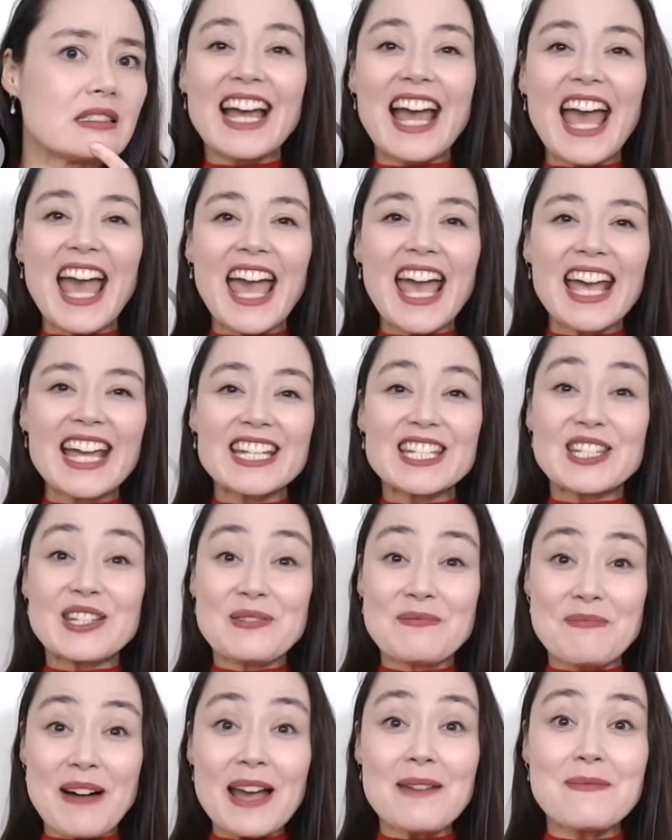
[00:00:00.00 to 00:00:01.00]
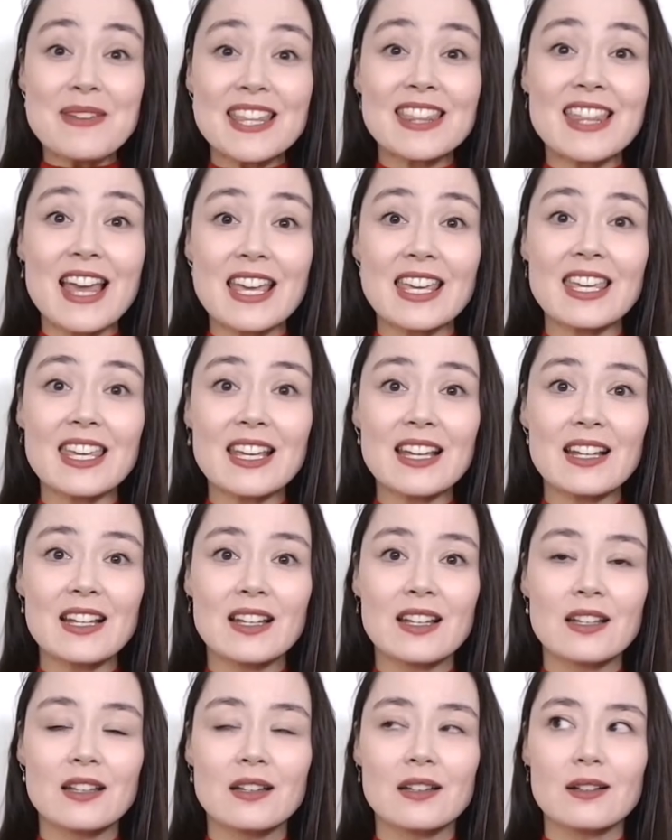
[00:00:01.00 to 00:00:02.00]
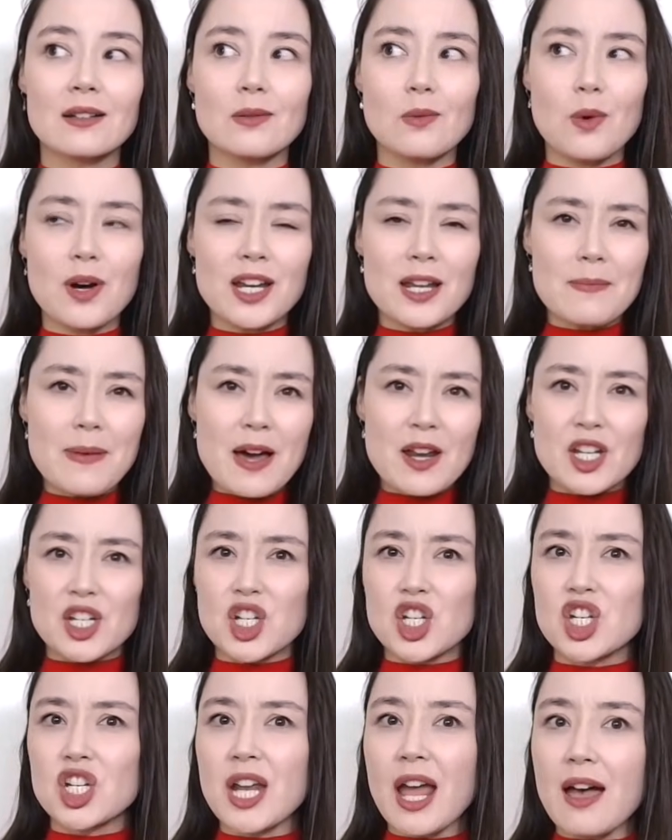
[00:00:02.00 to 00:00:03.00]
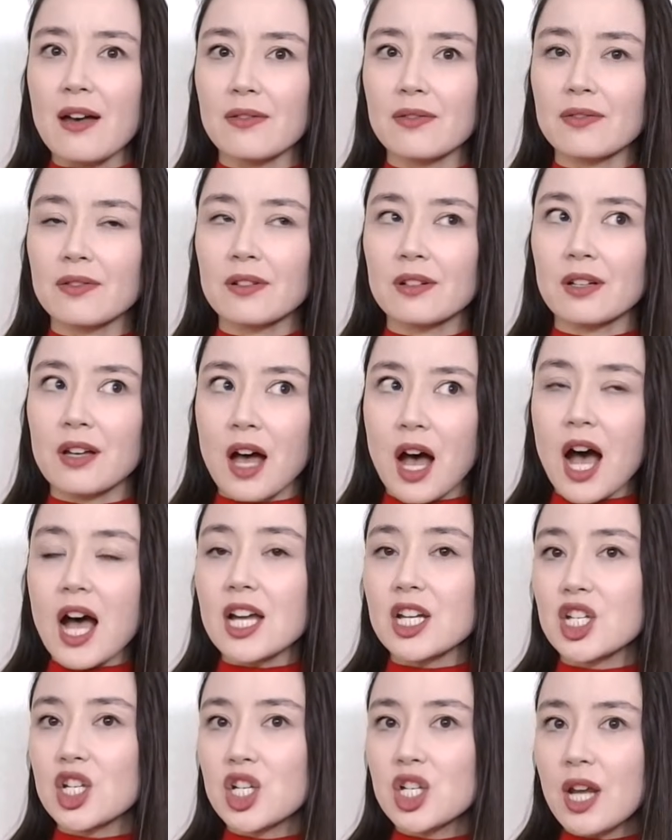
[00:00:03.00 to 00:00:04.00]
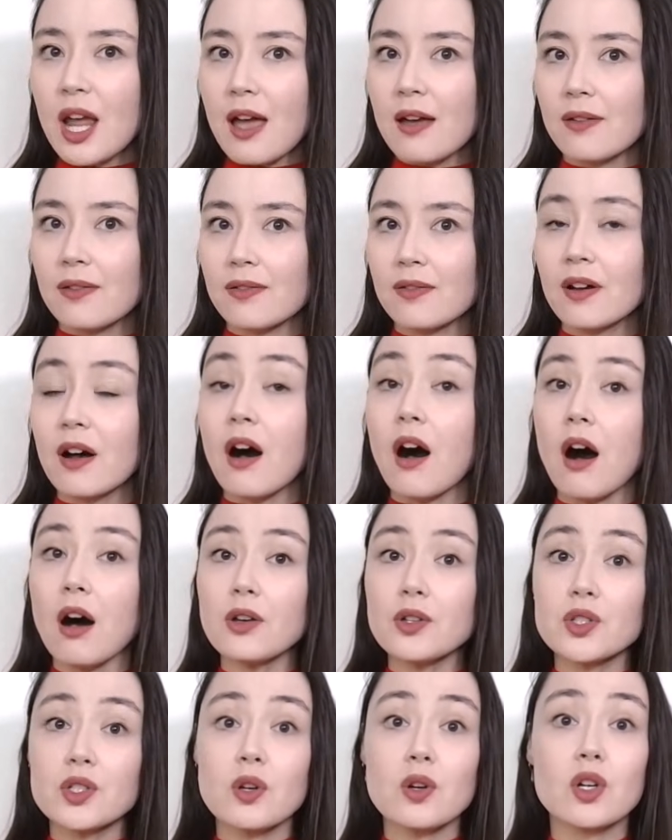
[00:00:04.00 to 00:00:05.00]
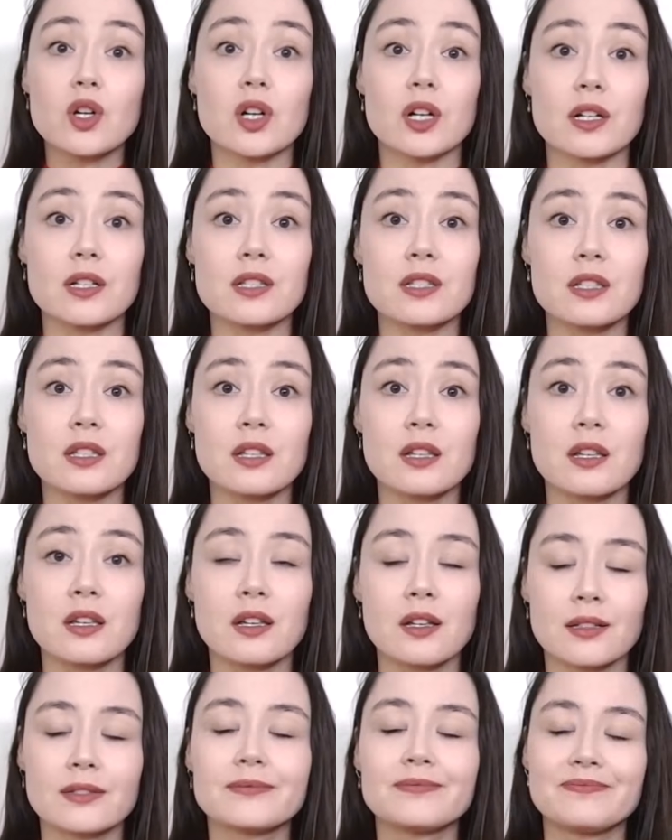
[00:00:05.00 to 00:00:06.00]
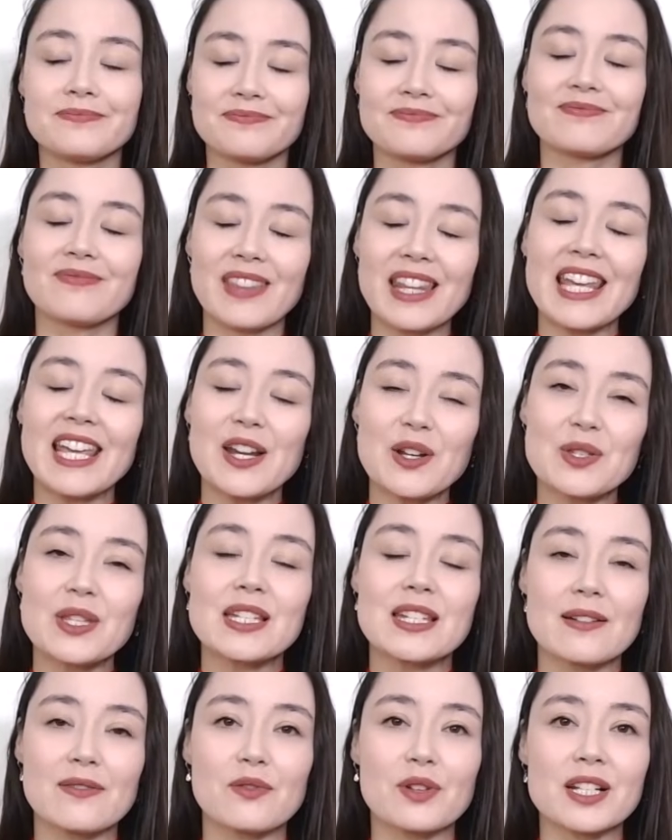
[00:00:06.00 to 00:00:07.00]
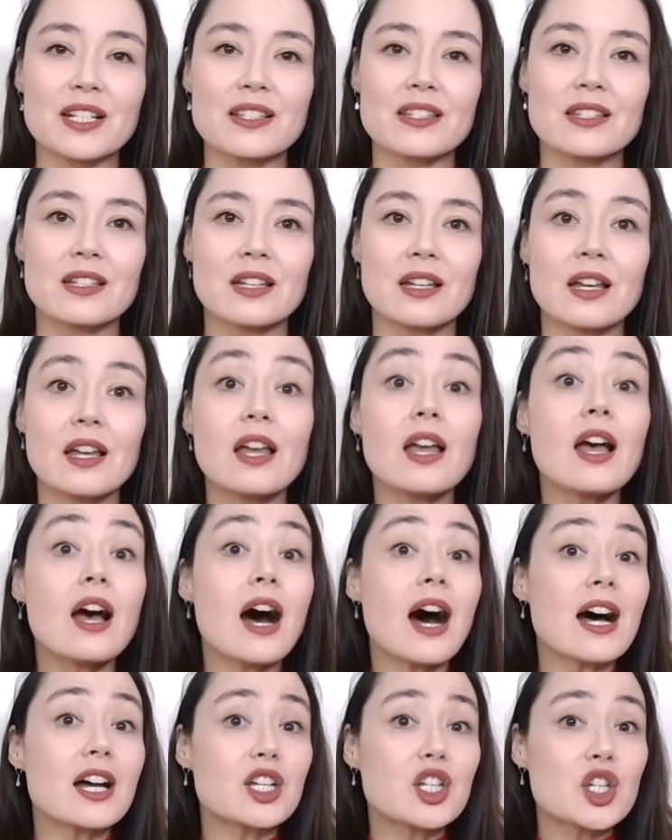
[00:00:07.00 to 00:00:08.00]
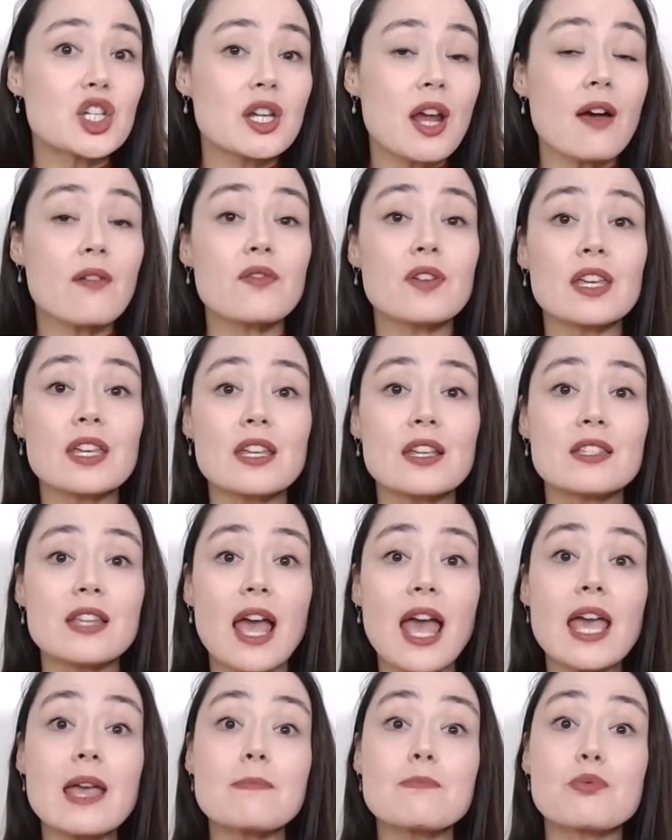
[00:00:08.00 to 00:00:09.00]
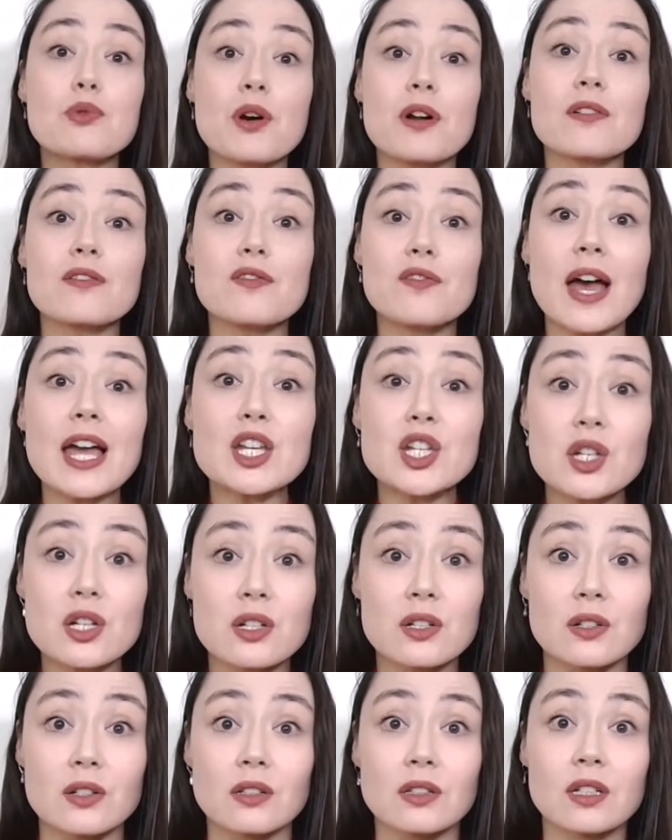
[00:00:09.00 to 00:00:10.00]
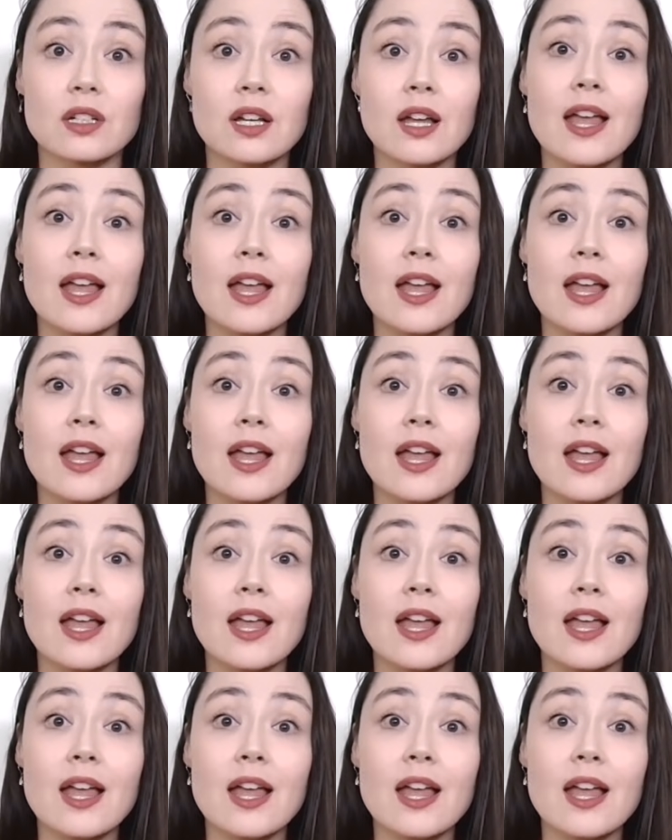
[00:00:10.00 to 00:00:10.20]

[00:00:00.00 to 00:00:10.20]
And you might be thinking, what about a chef? A chef also cooks. Here's the difference. A chef is a professional.